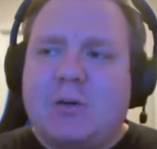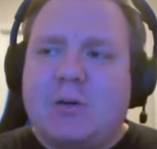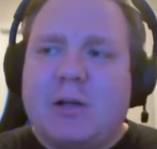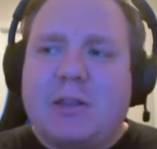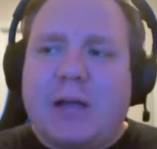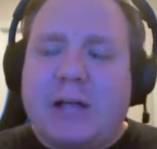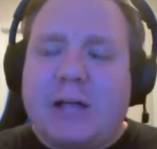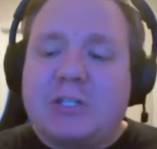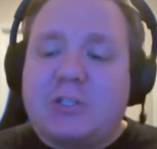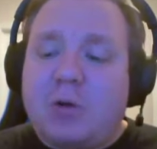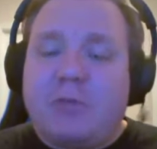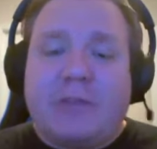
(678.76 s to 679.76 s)
and so I
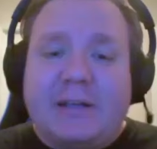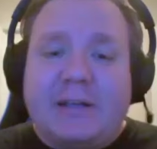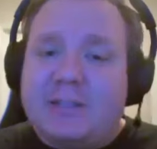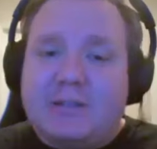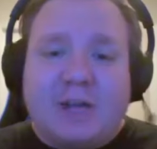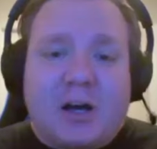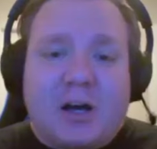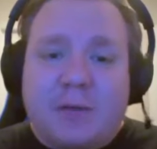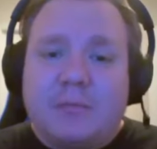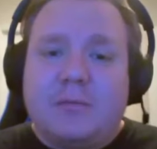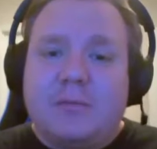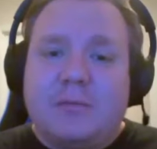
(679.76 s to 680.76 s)
just don't think
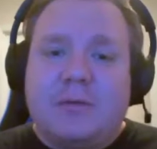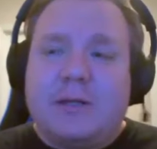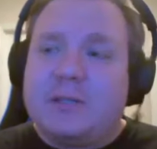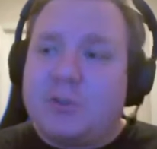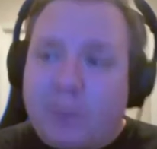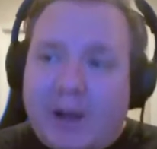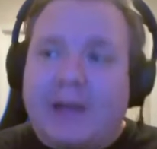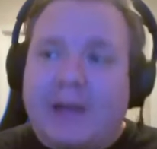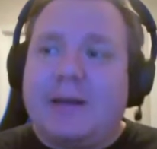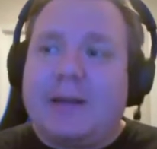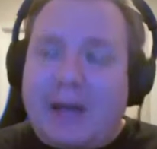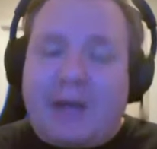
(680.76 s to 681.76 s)
Tom is the
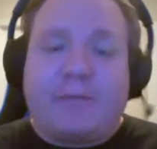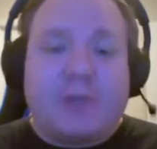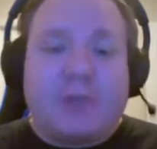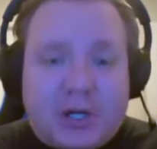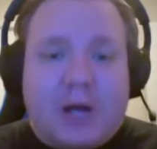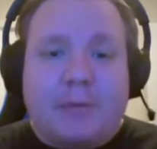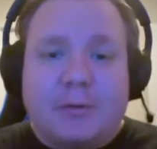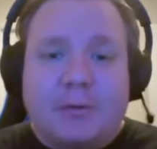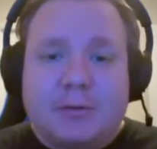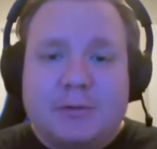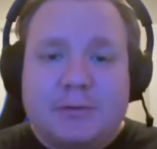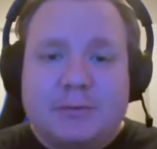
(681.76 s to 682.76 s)
right guy for the job.
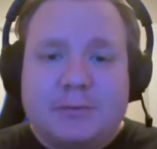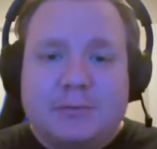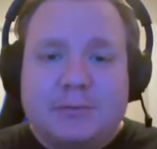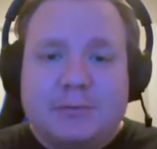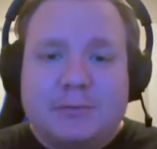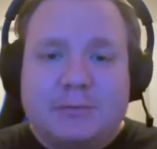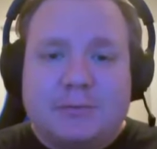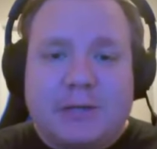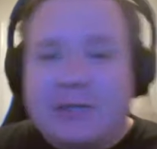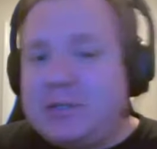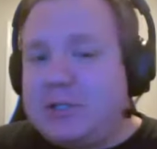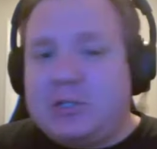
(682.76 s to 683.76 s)

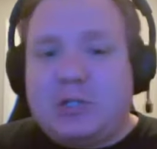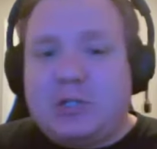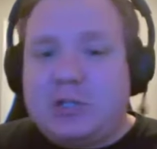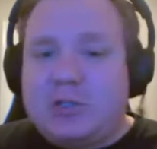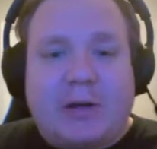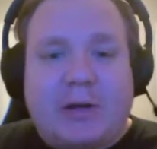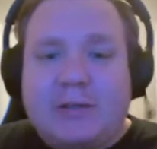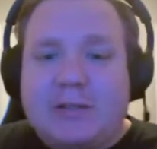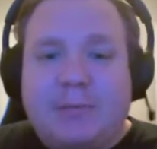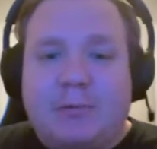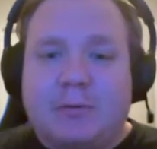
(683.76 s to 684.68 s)
That's it's just straight and